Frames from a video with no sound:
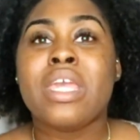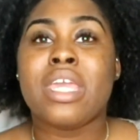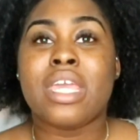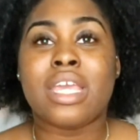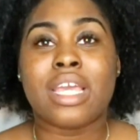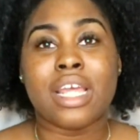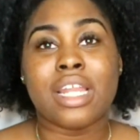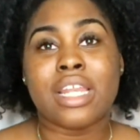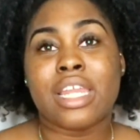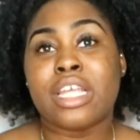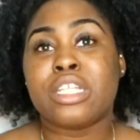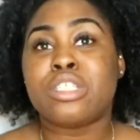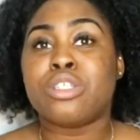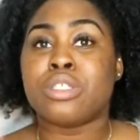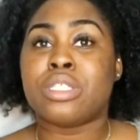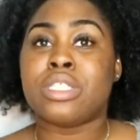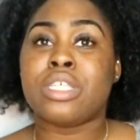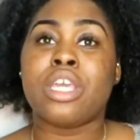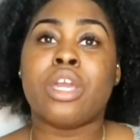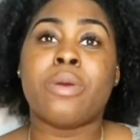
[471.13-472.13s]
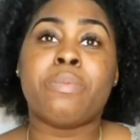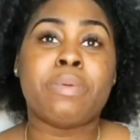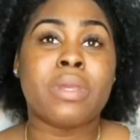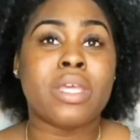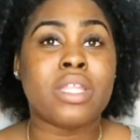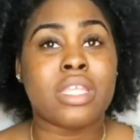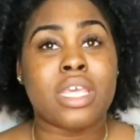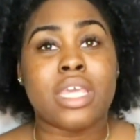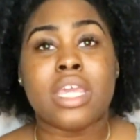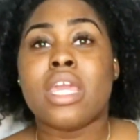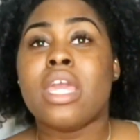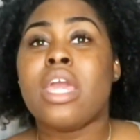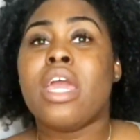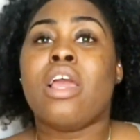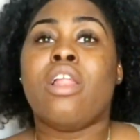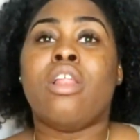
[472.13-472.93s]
it can lead to COPD,